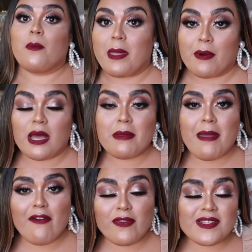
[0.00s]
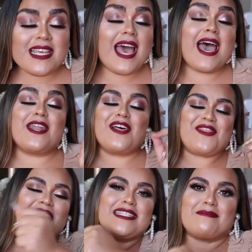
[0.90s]
people coming back from the
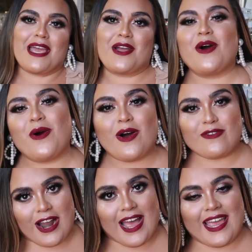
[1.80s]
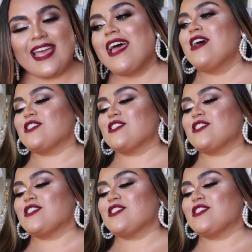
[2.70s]
dead, things might go awry.